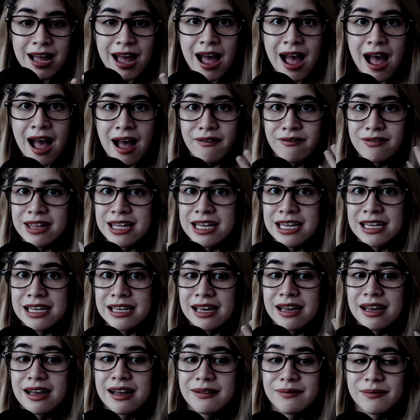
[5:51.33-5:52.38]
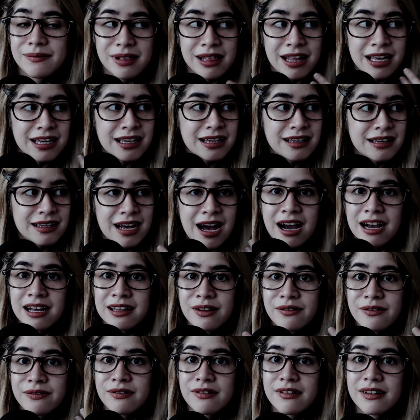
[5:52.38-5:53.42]
have the, like,
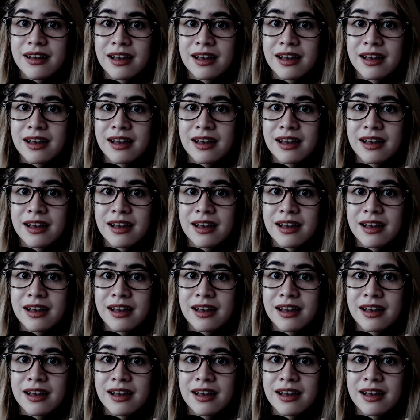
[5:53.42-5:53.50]
kind of